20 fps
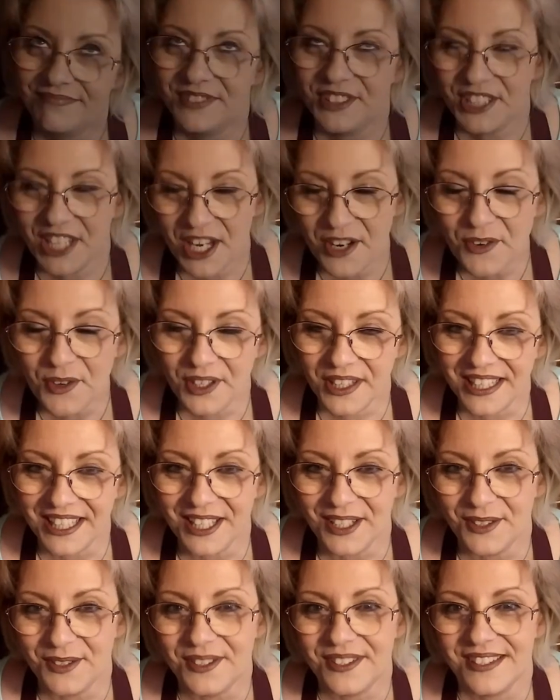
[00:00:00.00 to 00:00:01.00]
generally
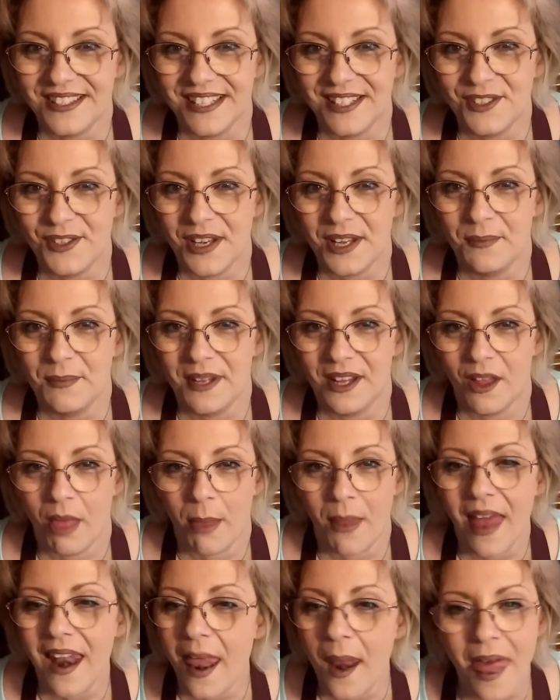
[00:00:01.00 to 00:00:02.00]
use the treadmill.
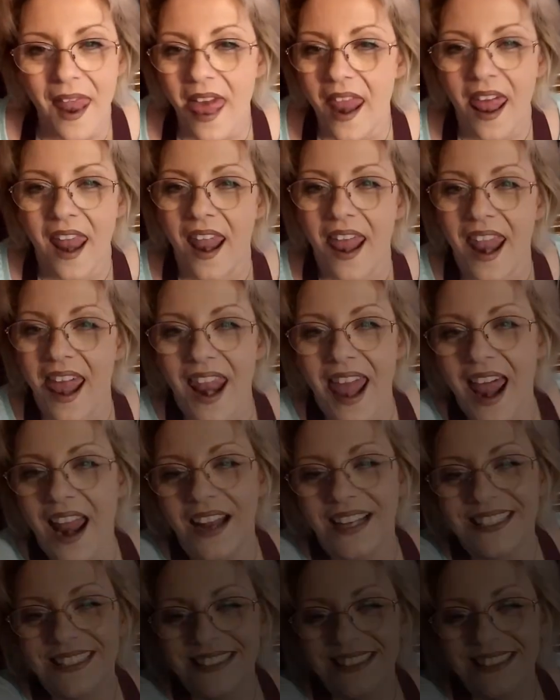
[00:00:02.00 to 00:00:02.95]
Blah, blah, blah, blah, blah.